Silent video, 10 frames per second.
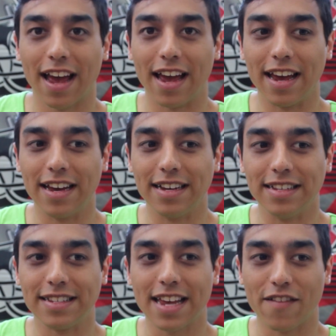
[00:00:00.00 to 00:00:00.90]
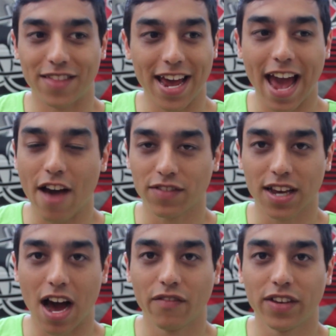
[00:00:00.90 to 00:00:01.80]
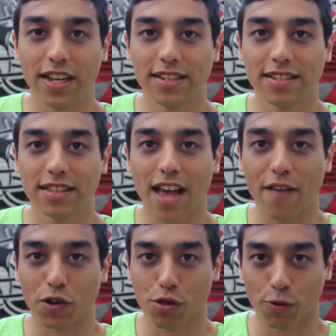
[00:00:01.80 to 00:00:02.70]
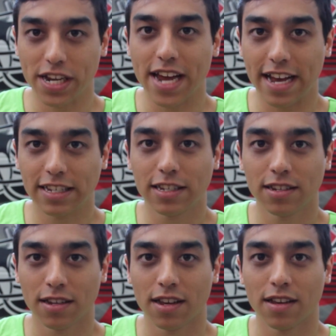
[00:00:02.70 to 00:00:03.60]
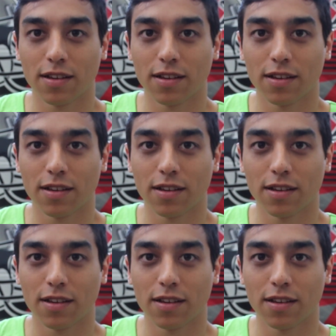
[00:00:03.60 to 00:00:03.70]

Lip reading: And if they have the confidence after 3 days